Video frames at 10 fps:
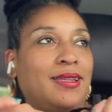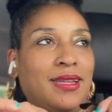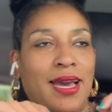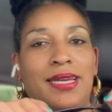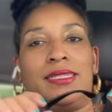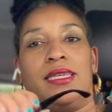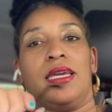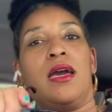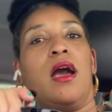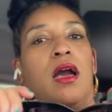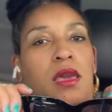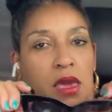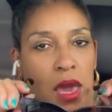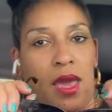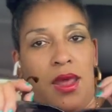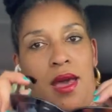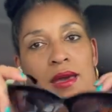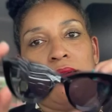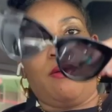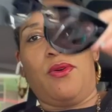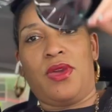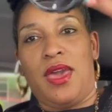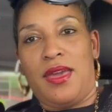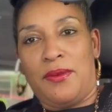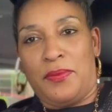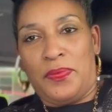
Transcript: classic cat eye, okay?